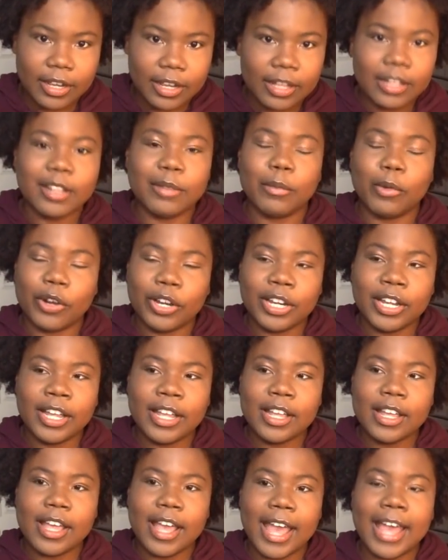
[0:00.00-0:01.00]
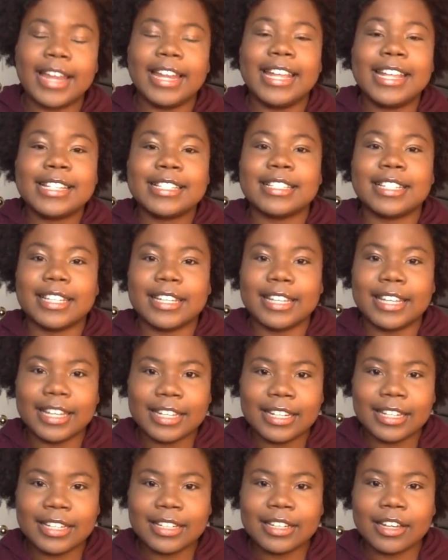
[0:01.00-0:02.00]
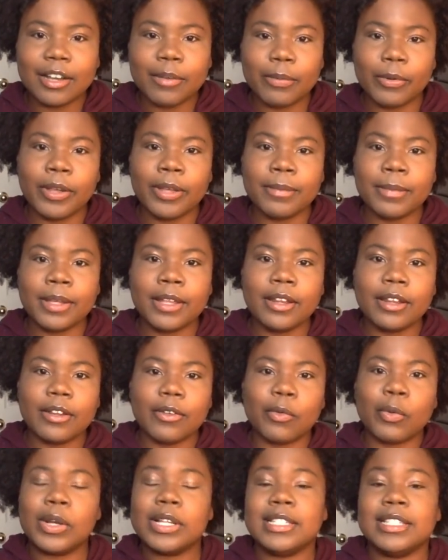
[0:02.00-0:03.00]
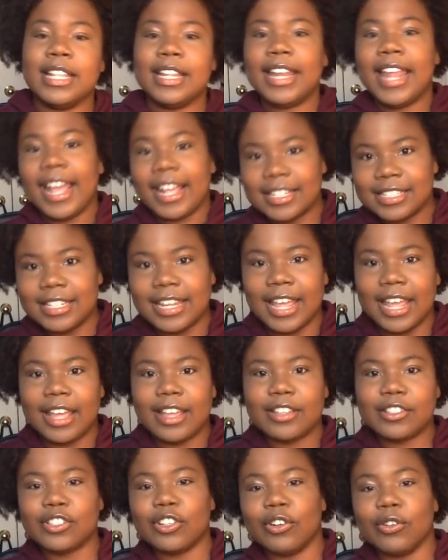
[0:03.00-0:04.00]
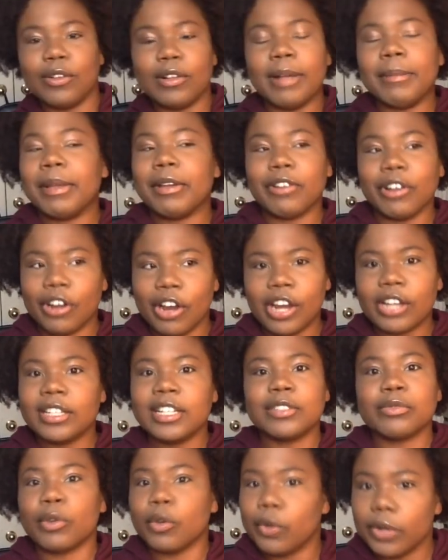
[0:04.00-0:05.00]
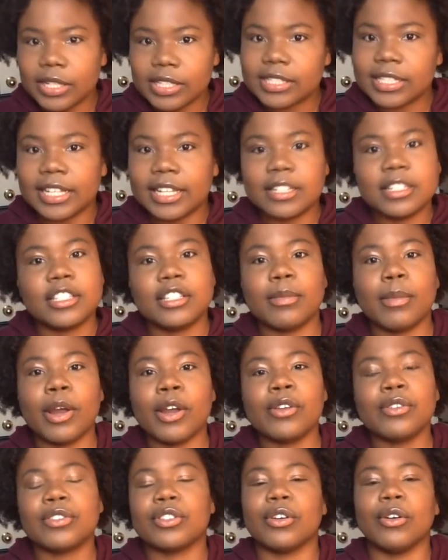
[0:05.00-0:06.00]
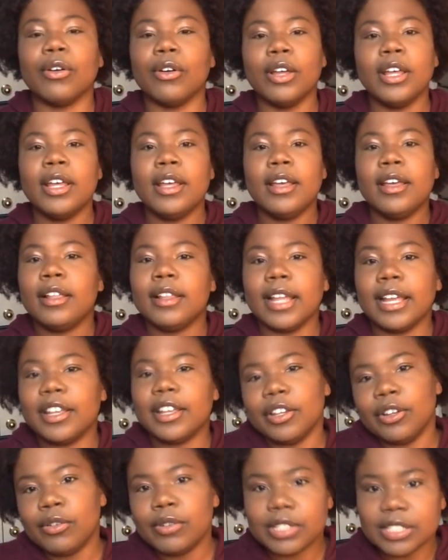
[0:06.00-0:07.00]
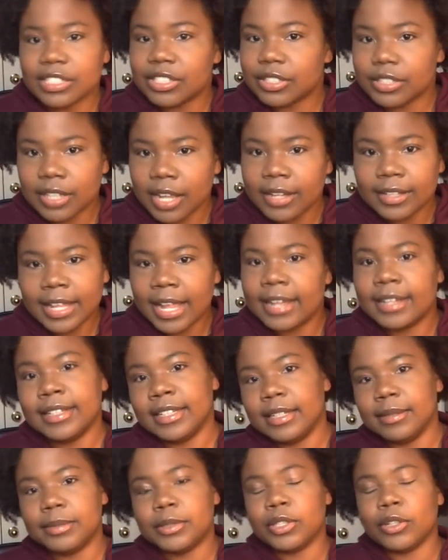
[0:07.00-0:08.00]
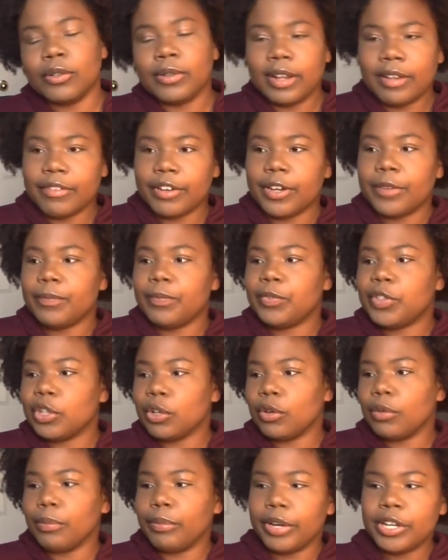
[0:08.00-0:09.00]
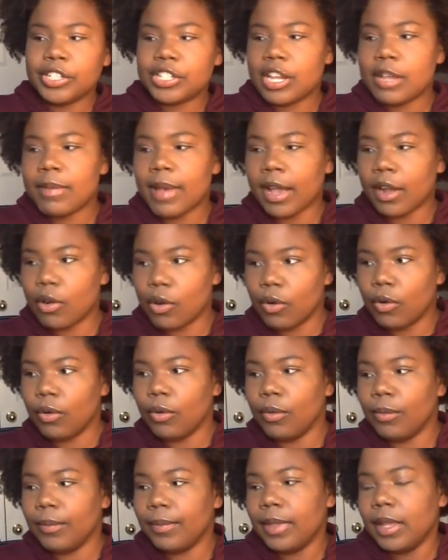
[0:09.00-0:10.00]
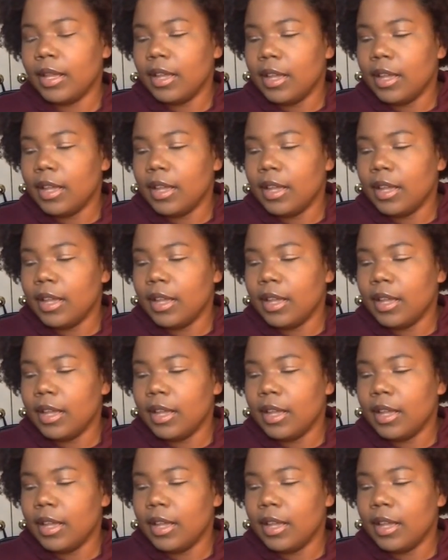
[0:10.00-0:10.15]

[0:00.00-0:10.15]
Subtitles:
in the morning, and his kidney appointment was the next day. So I'm like, regardless, we're going to SickKids tomorrow, so like, you know, it's just not that deep, so whatever. So bring Jay back home.